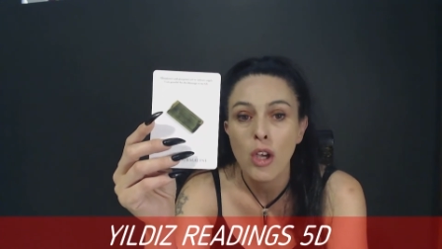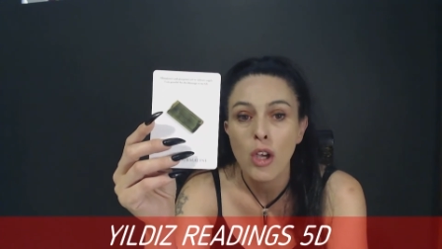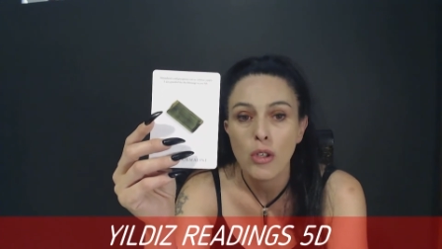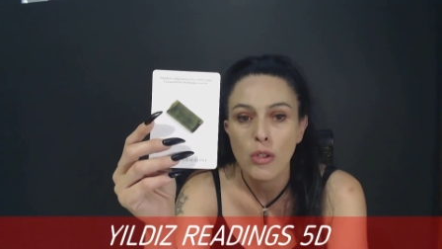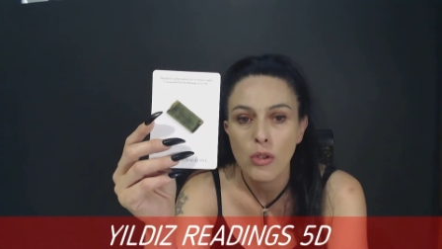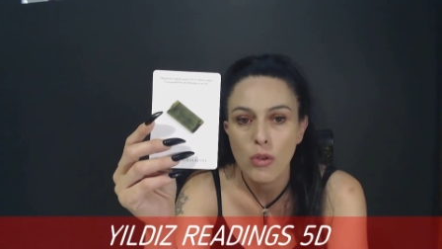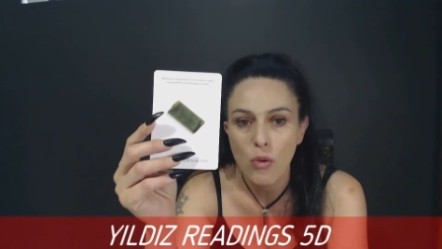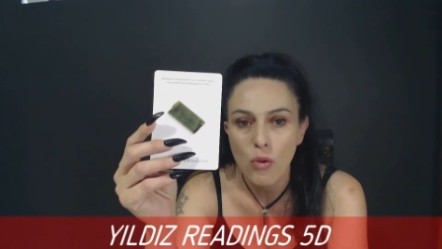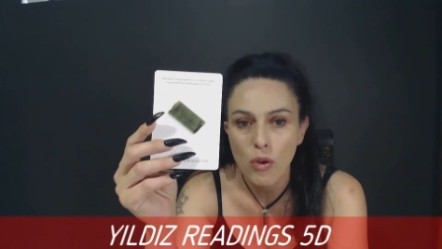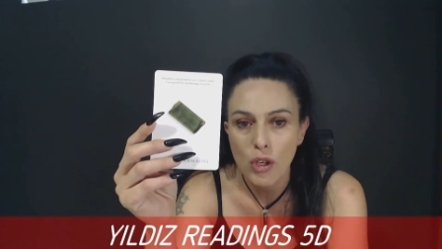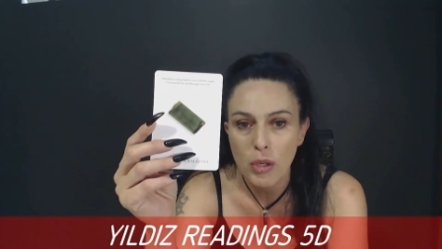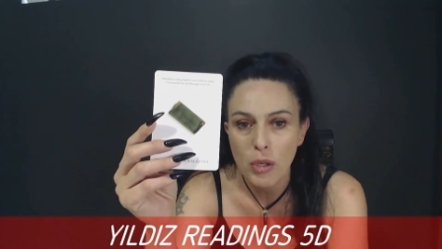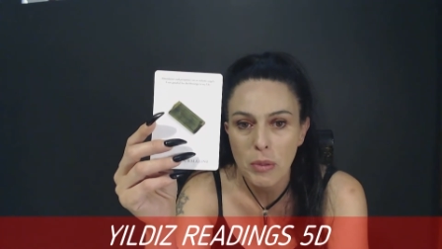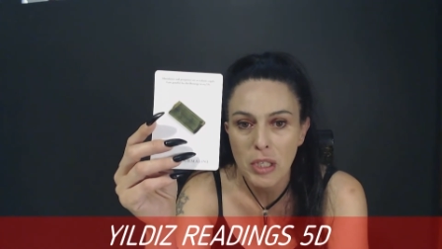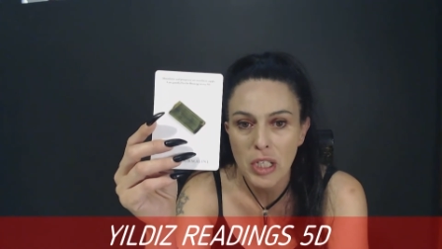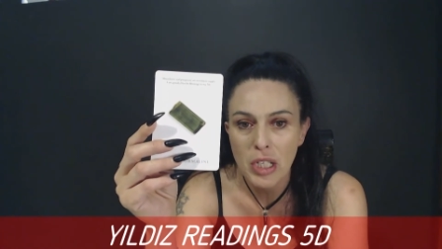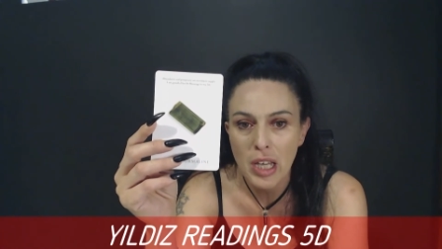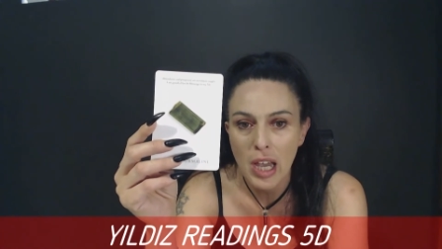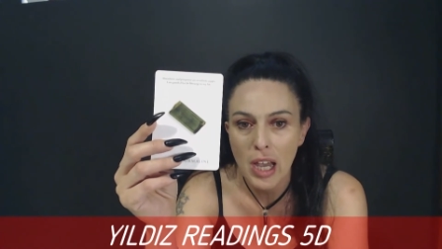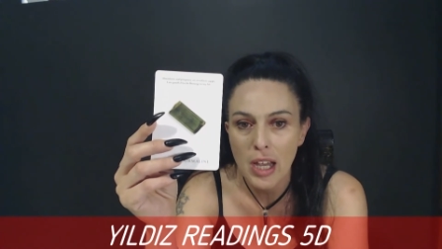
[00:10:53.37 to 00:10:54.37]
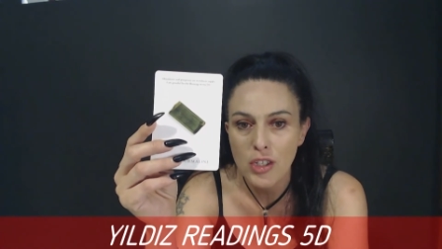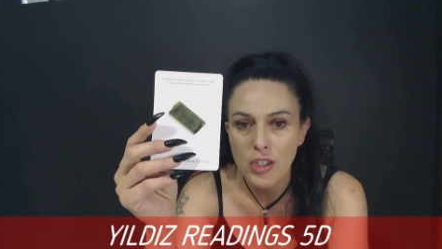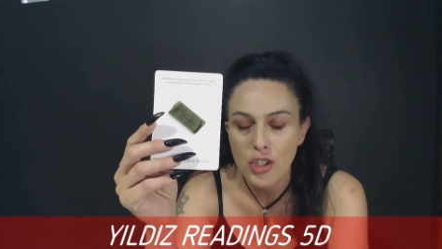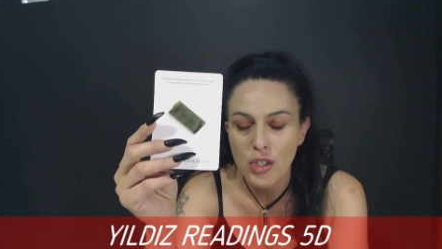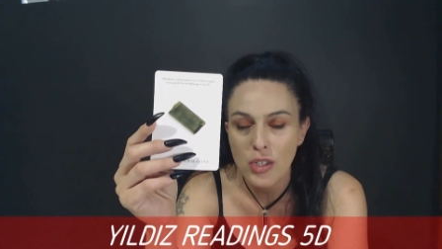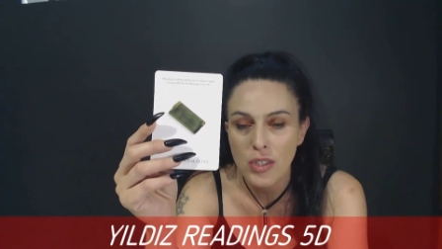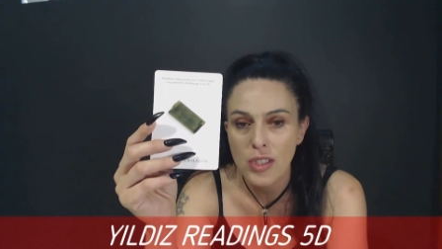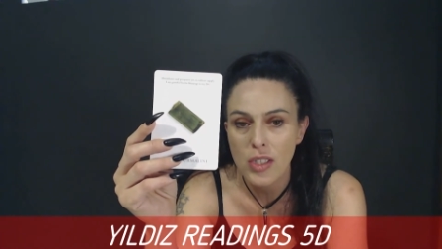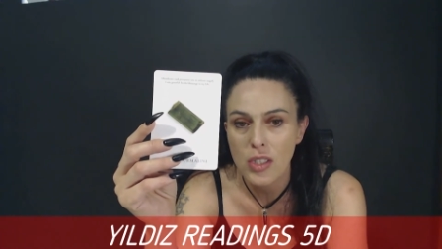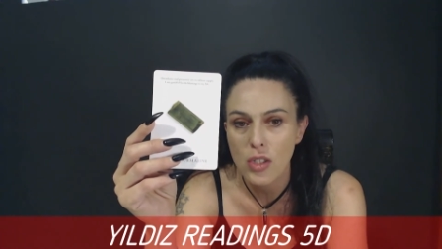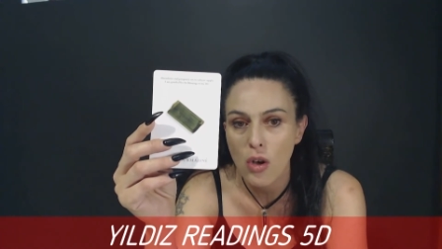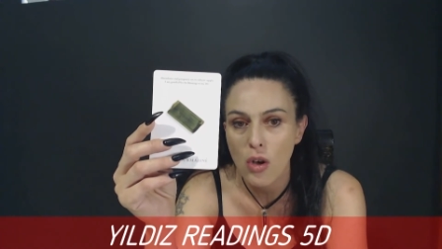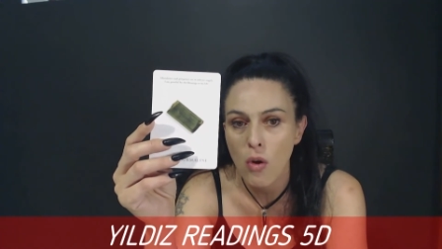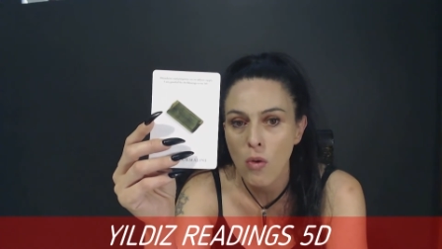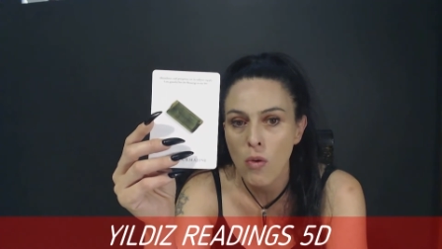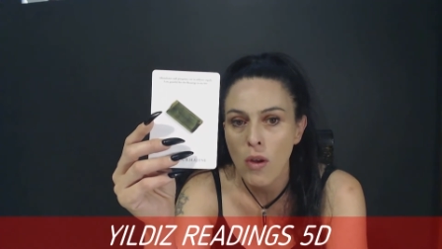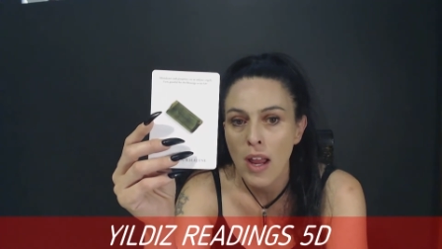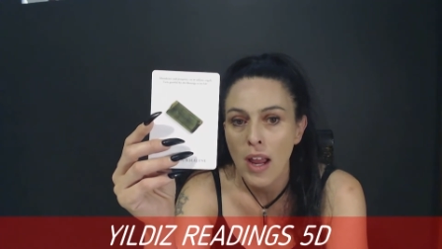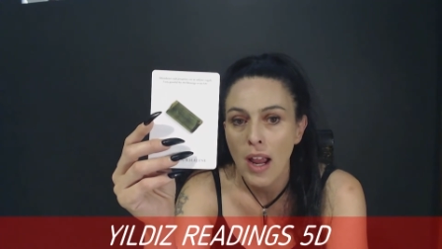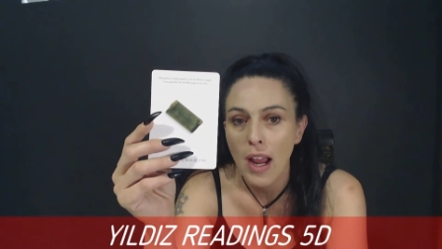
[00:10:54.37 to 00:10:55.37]
your communication
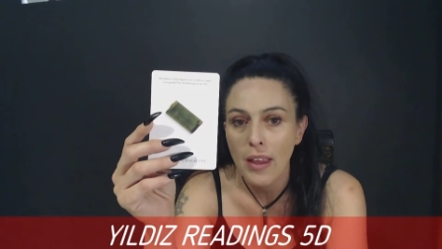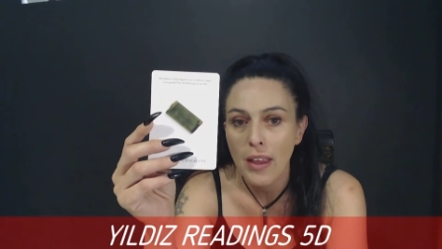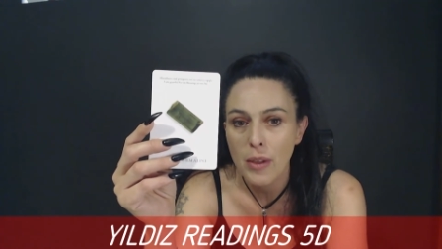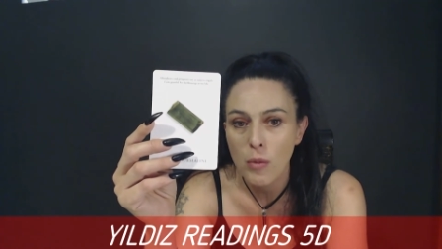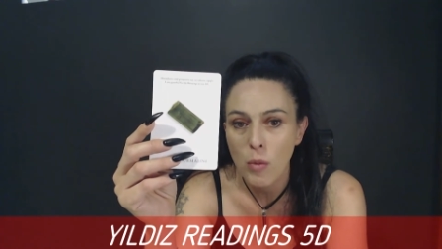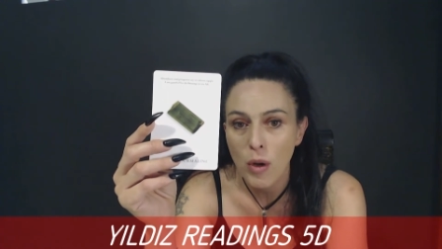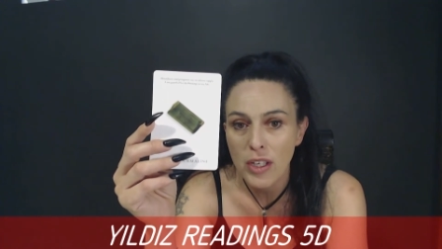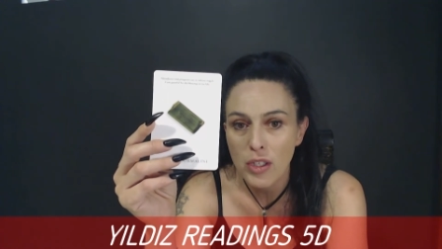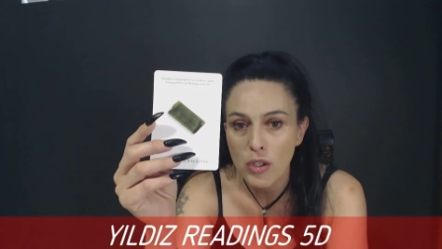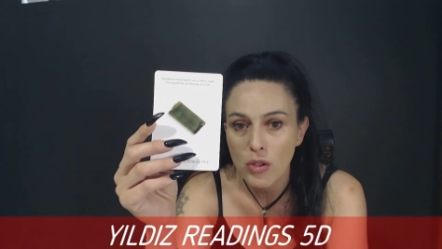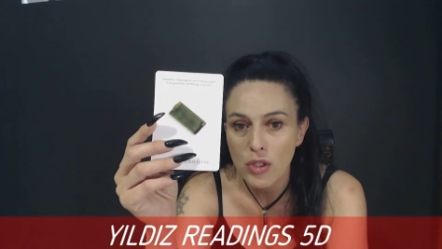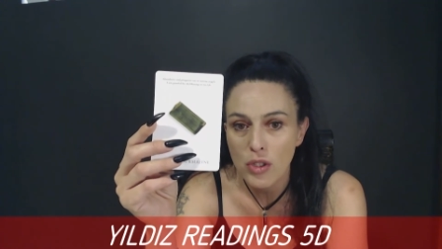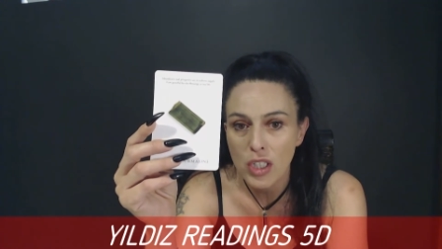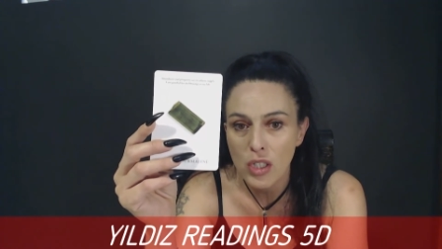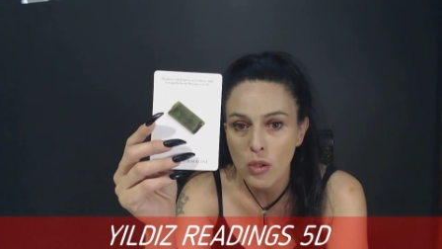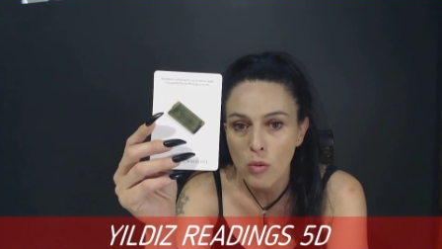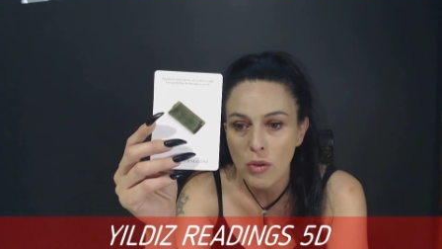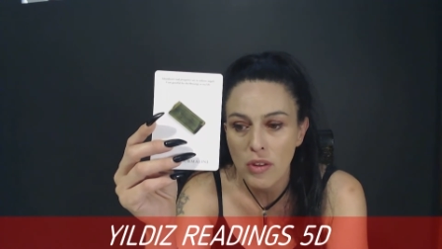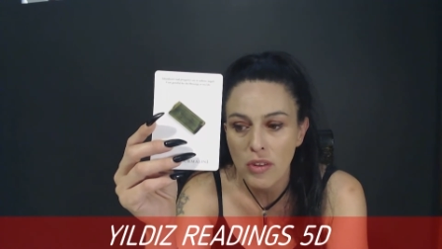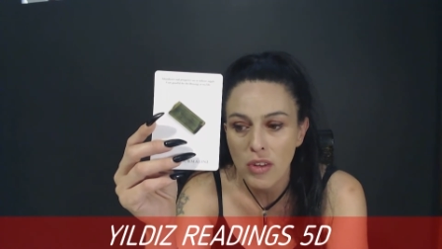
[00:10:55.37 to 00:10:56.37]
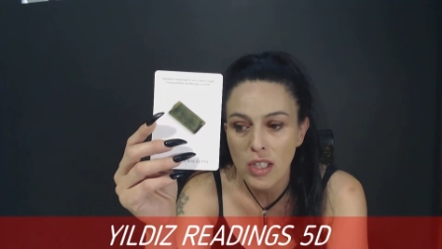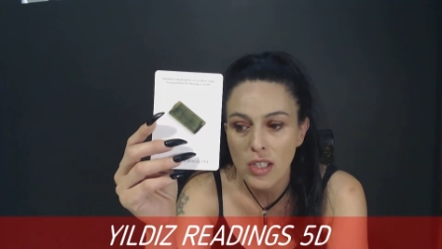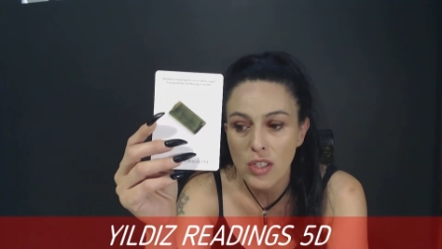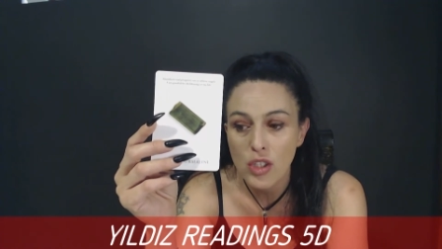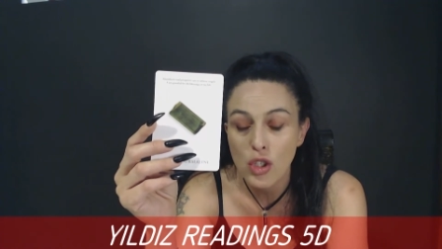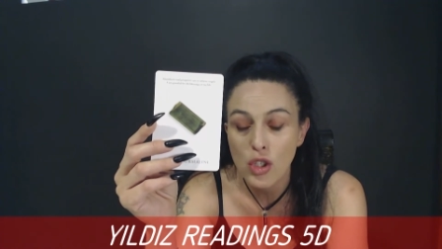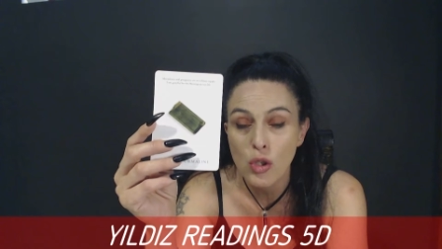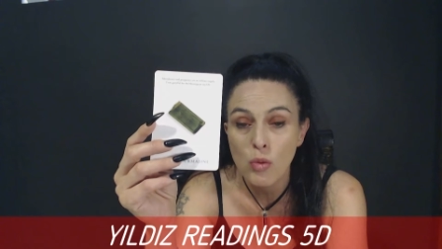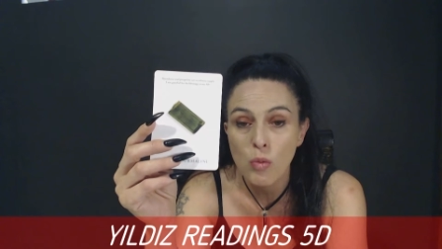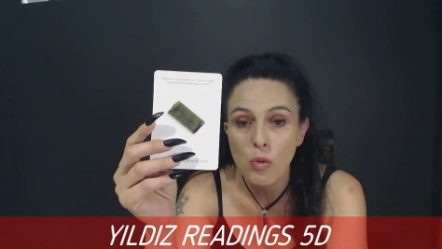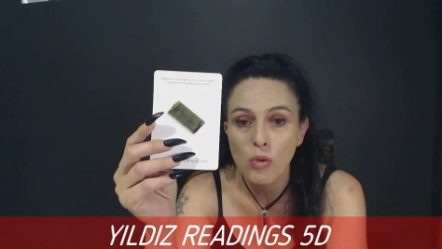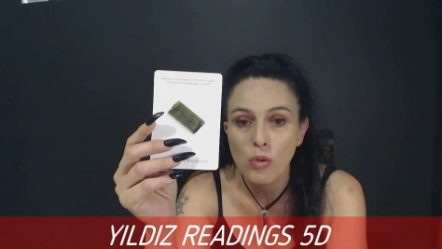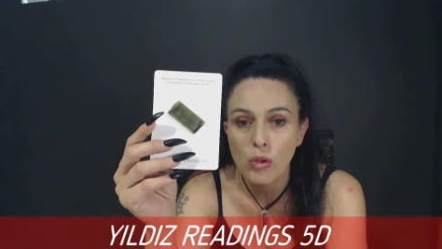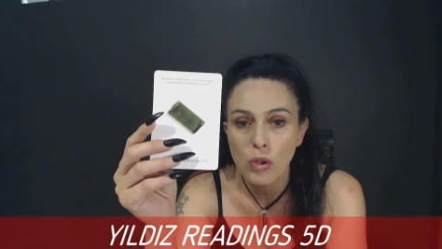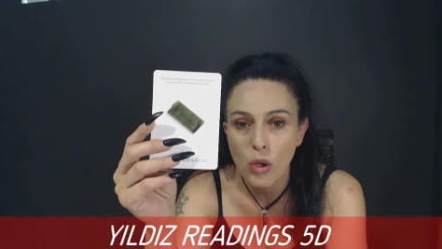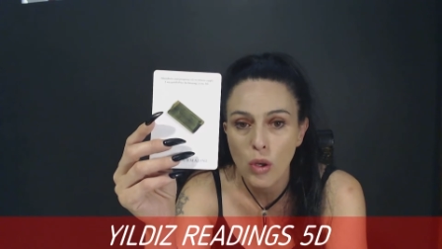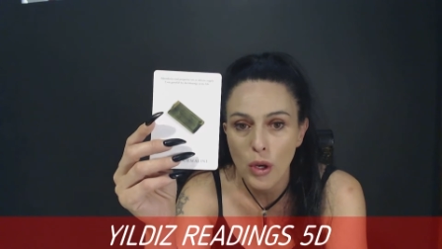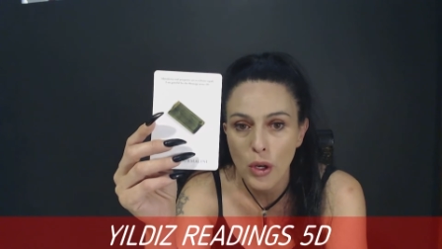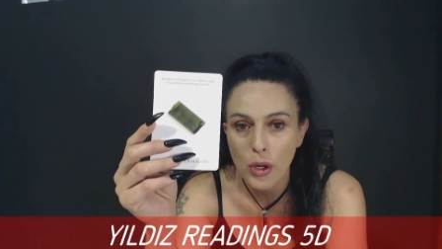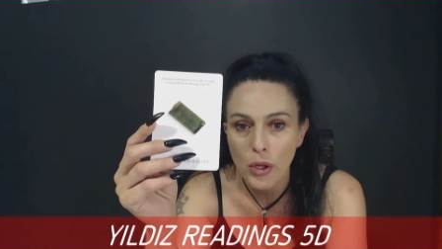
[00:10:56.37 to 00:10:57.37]
style and the way you deal with things, you will
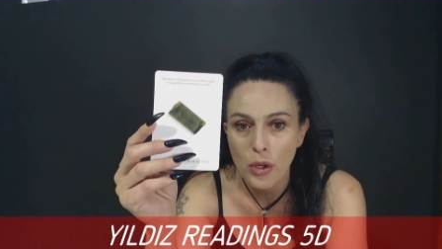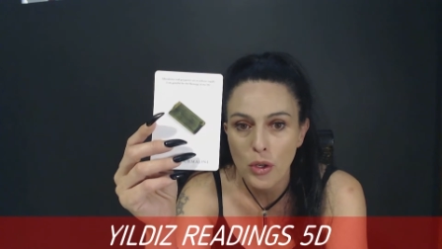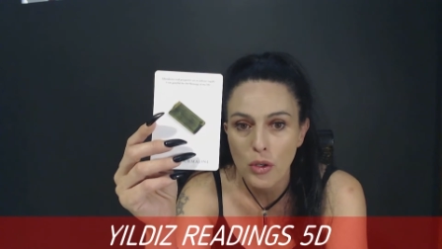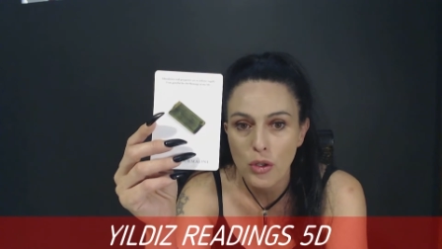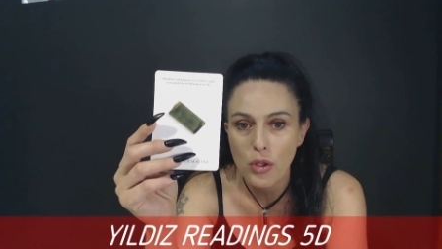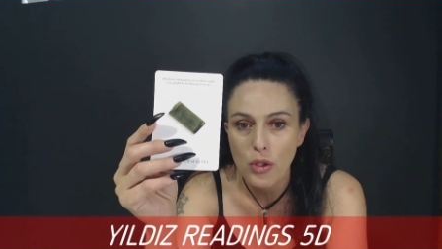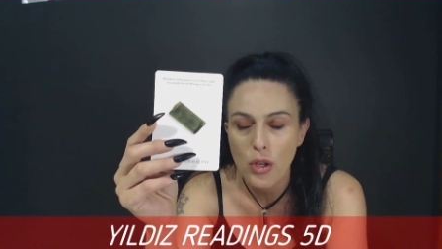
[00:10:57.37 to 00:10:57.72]
learn,